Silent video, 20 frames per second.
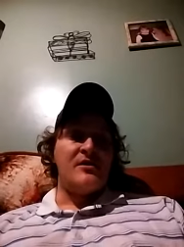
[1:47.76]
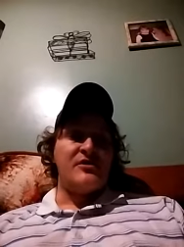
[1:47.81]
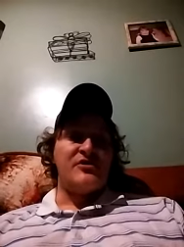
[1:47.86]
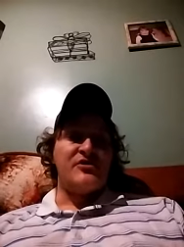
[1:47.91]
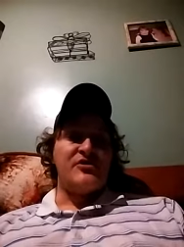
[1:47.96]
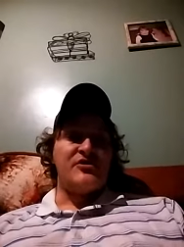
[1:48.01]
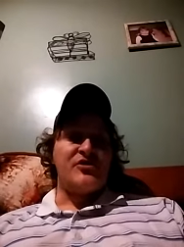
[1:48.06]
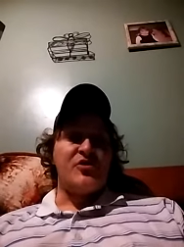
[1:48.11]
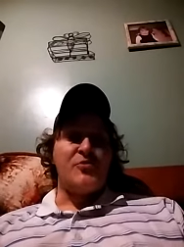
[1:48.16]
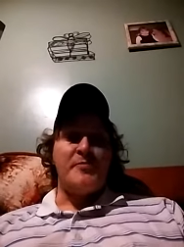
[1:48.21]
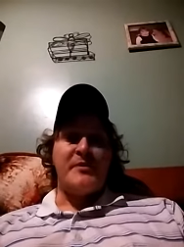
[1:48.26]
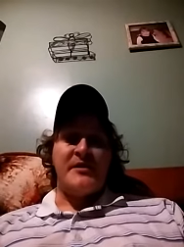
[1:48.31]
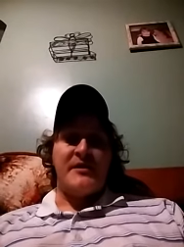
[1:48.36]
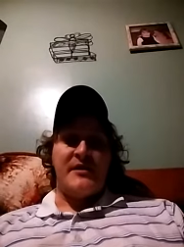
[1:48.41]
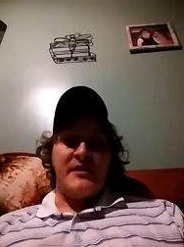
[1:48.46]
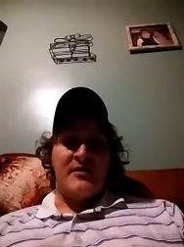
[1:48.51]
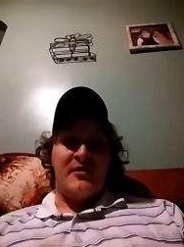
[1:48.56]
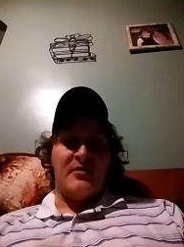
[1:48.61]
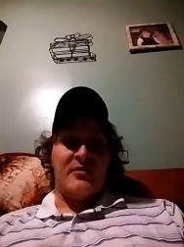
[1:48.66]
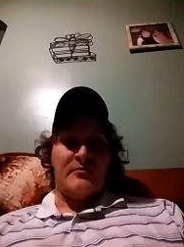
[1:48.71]

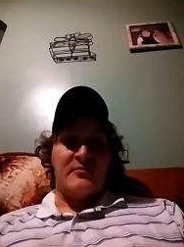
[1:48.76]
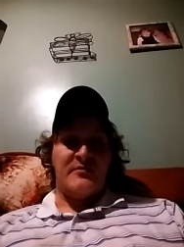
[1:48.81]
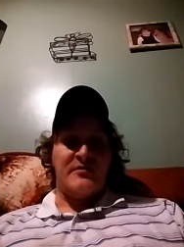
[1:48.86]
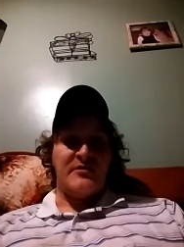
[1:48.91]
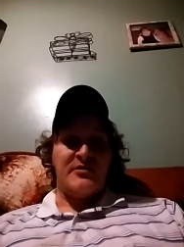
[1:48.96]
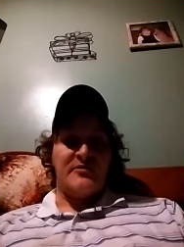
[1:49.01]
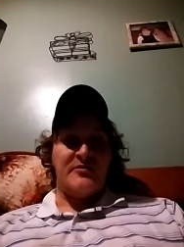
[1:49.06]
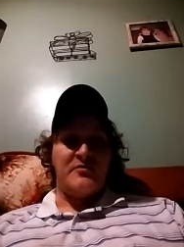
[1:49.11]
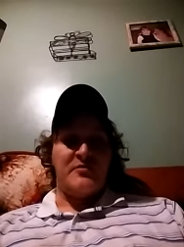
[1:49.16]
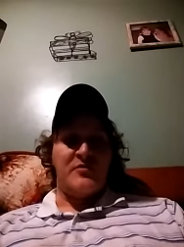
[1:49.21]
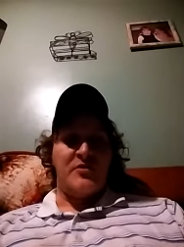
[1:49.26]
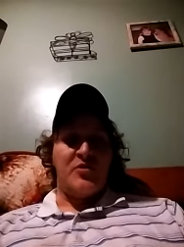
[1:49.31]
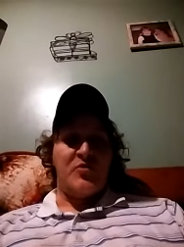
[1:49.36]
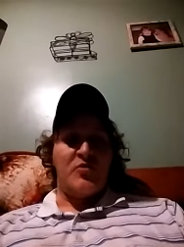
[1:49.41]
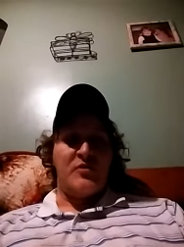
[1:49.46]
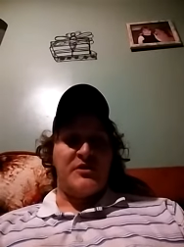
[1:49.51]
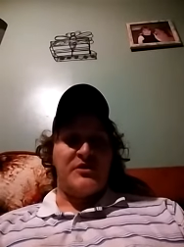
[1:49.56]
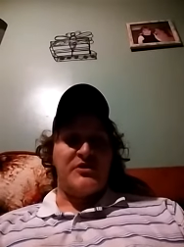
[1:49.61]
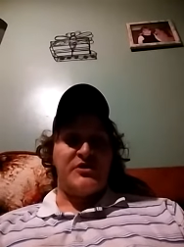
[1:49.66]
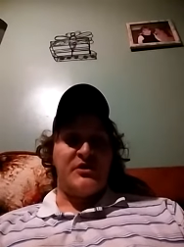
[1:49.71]
serpent elves,
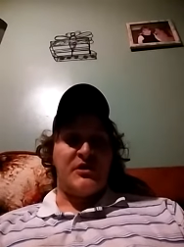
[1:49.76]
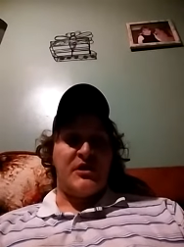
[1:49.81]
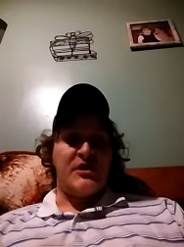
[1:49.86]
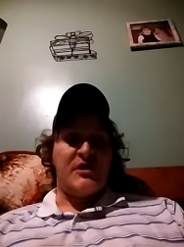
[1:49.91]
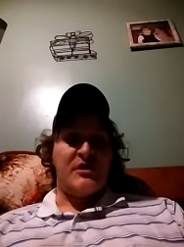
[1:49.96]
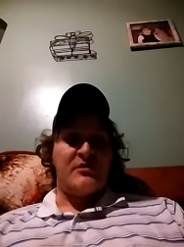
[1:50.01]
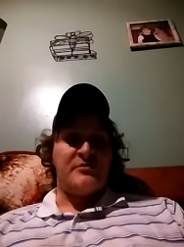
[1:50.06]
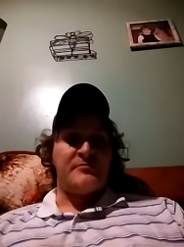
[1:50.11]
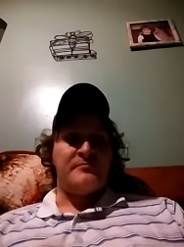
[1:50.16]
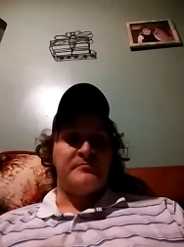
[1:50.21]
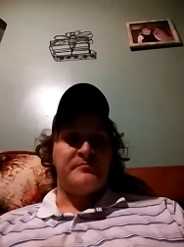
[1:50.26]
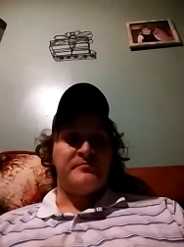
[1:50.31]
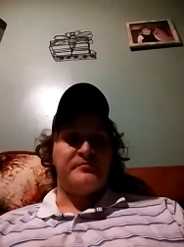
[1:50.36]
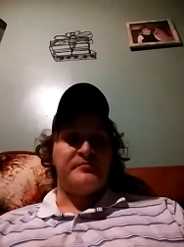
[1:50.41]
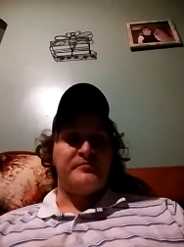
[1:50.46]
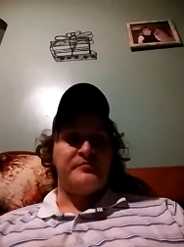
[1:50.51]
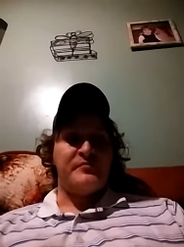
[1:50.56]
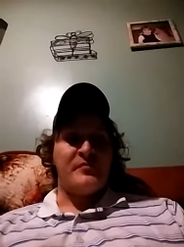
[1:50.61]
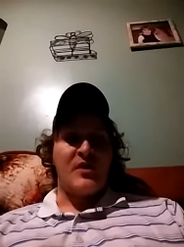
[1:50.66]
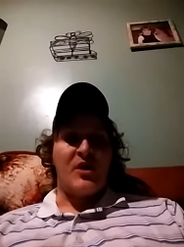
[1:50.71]
which uh,
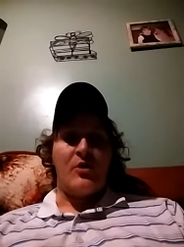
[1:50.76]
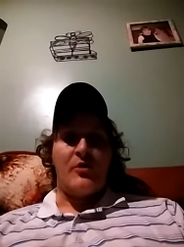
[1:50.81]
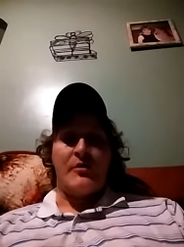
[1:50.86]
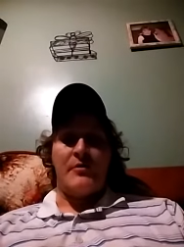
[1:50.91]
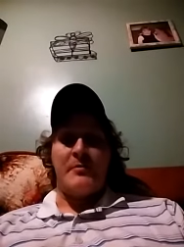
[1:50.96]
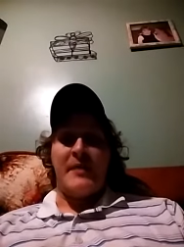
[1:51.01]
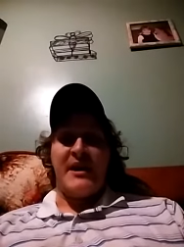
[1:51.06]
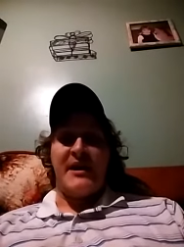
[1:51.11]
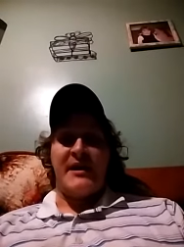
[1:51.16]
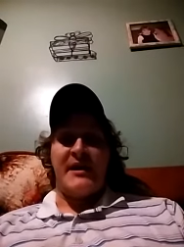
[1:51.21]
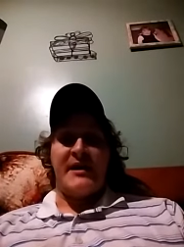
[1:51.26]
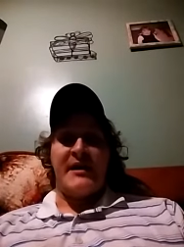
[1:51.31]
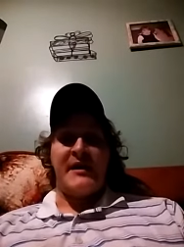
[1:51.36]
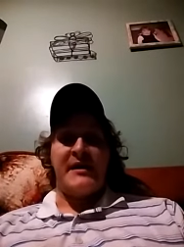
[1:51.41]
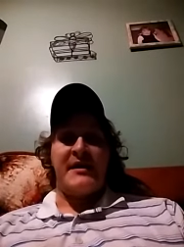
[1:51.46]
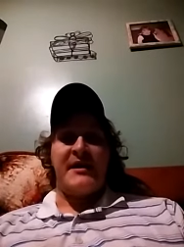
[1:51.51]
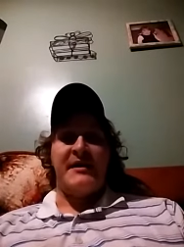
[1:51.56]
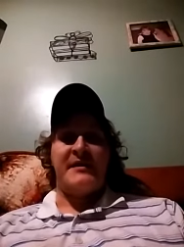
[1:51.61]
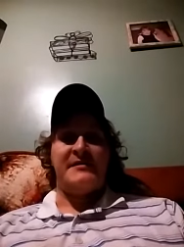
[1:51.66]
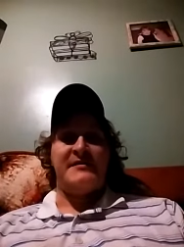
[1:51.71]
are the main
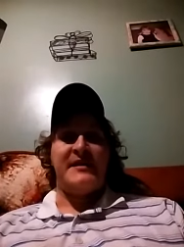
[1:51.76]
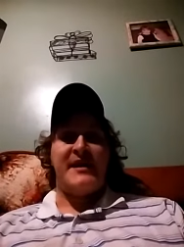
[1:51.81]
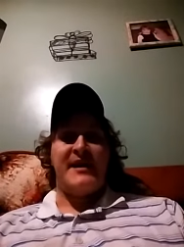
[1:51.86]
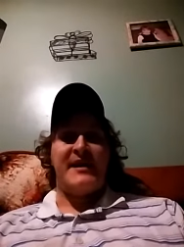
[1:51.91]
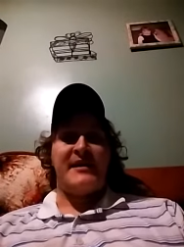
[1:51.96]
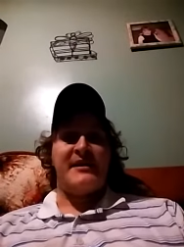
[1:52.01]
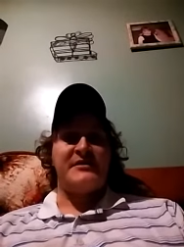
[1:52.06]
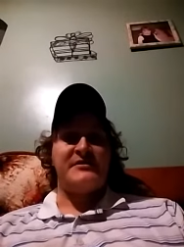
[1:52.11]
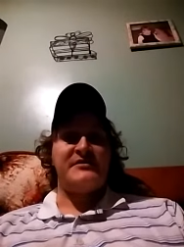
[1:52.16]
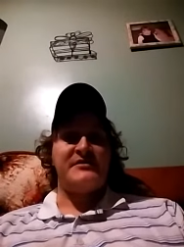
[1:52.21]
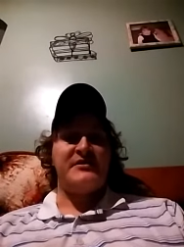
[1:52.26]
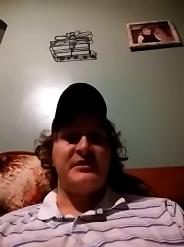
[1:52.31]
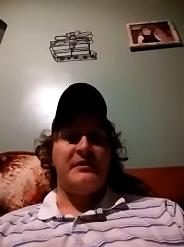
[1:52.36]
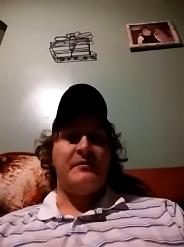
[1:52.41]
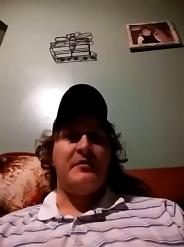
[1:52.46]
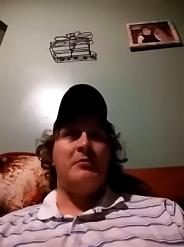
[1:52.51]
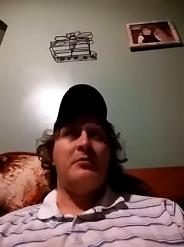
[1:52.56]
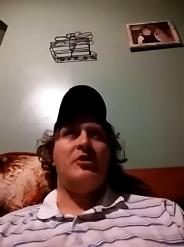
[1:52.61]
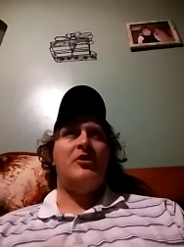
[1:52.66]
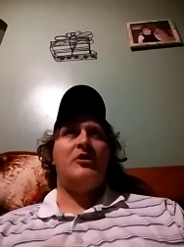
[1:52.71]
antagonists
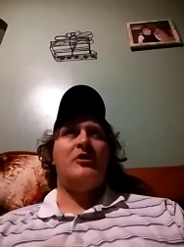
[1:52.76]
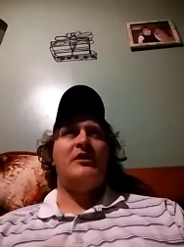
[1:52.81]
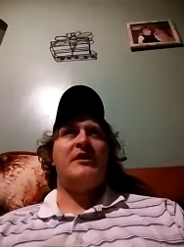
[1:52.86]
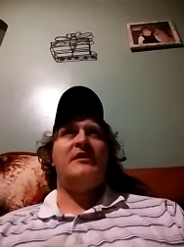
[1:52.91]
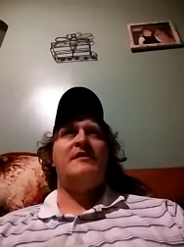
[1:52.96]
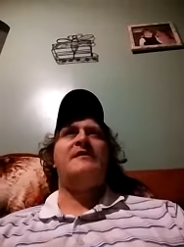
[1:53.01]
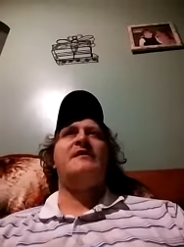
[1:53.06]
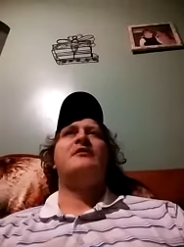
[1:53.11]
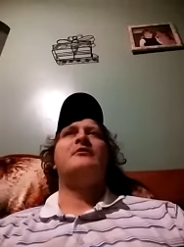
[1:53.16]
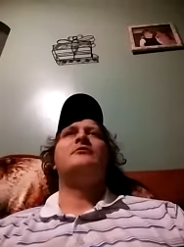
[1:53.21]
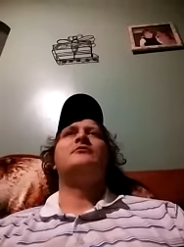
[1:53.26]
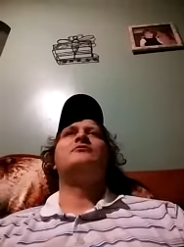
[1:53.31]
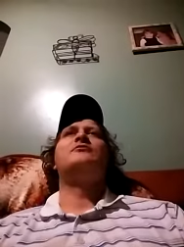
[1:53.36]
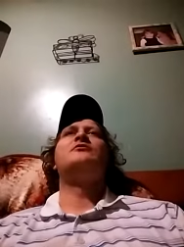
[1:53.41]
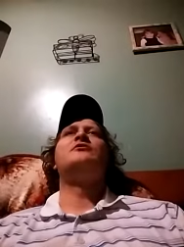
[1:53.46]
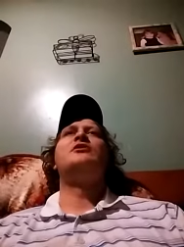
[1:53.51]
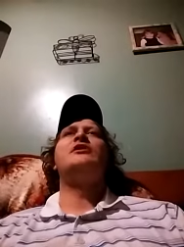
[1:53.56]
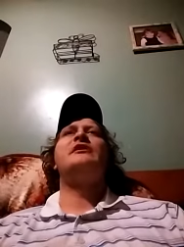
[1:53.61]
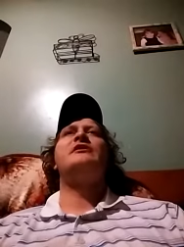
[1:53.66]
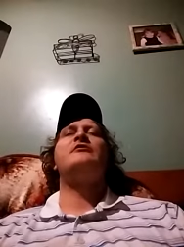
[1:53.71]
of the book, and their
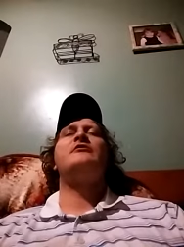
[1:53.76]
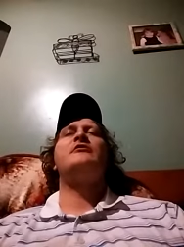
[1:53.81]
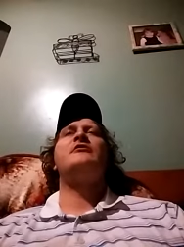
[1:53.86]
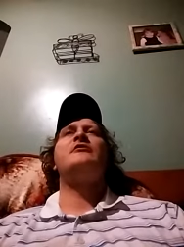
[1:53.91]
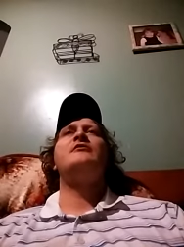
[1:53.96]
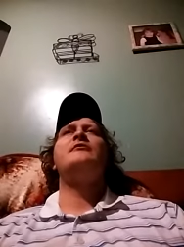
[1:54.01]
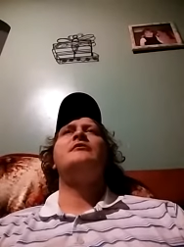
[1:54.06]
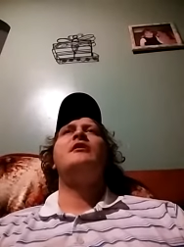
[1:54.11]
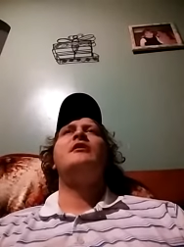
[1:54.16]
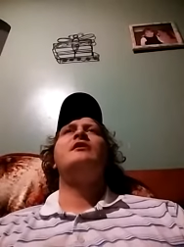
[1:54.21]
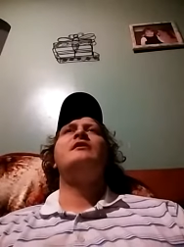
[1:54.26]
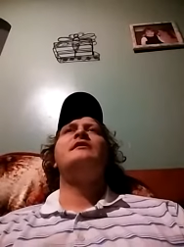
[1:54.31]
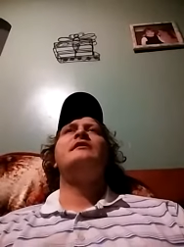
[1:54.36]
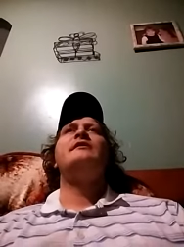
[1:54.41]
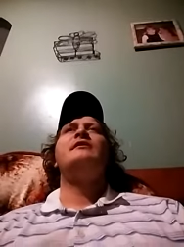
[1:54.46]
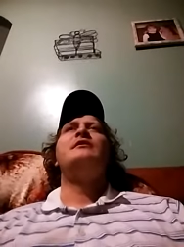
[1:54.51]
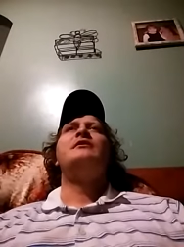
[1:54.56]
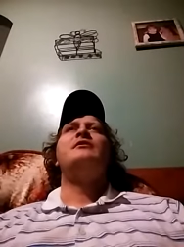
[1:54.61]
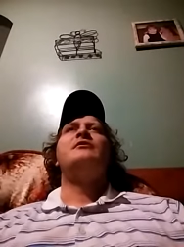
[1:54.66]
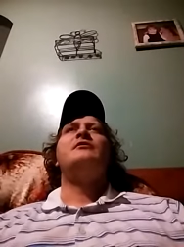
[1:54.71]
leader
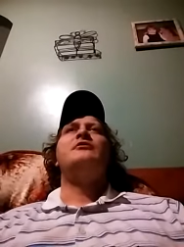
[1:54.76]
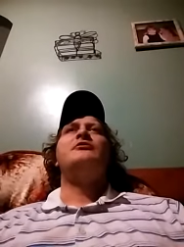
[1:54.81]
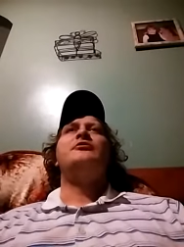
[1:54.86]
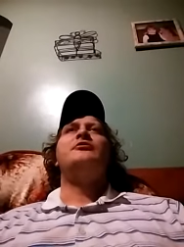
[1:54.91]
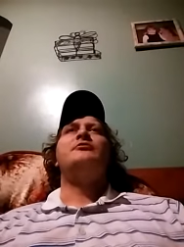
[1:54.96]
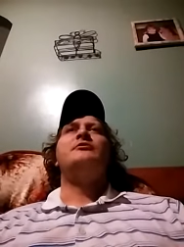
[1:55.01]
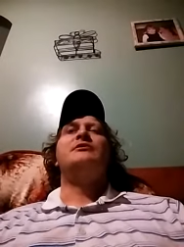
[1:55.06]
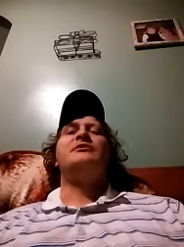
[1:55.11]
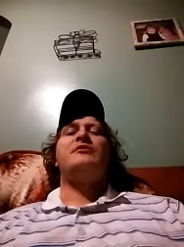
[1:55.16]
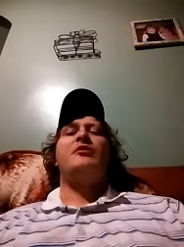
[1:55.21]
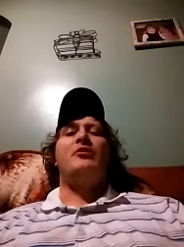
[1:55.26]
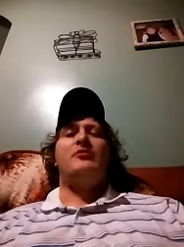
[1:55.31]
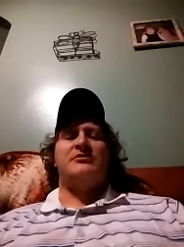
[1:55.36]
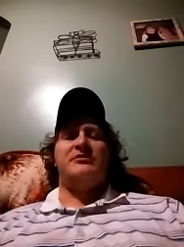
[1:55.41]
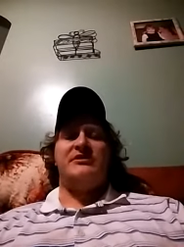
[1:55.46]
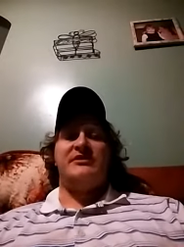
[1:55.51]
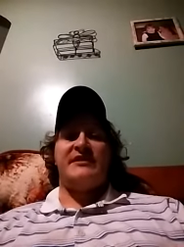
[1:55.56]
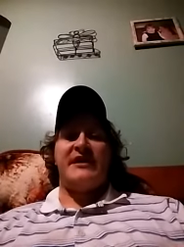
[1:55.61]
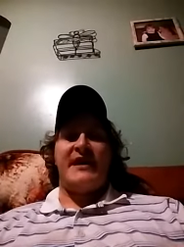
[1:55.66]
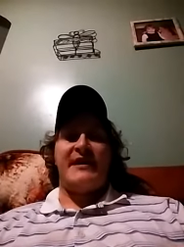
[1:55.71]
who is
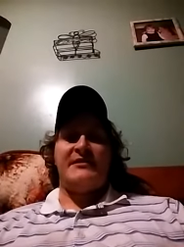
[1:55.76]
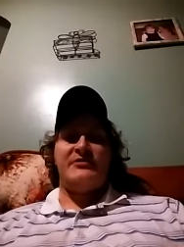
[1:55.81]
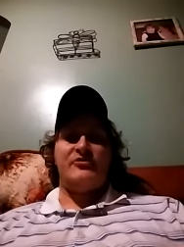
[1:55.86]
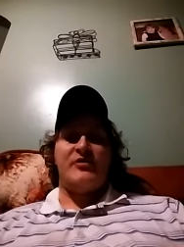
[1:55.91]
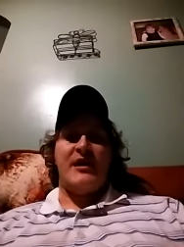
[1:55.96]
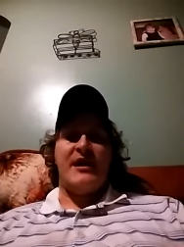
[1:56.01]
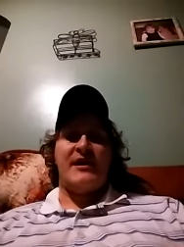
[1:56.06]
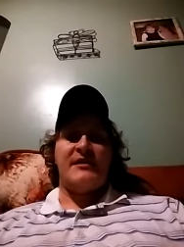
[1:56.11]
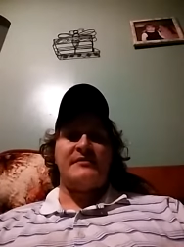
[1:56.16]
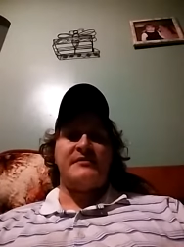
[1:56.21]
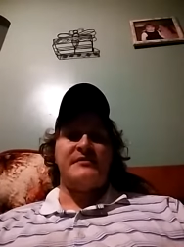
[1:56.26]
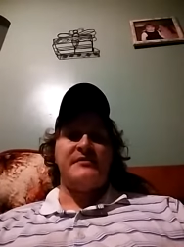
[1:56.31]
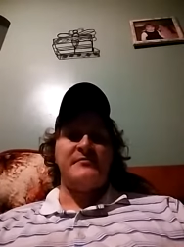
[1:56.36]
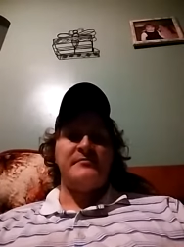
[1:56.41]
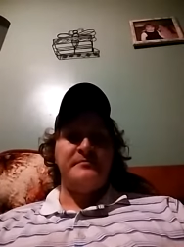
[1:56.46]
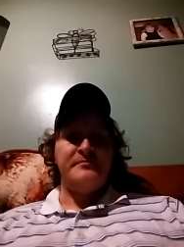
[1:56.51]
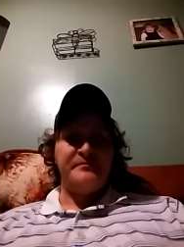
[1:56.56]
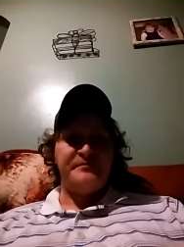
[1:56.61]
called Sang-drax.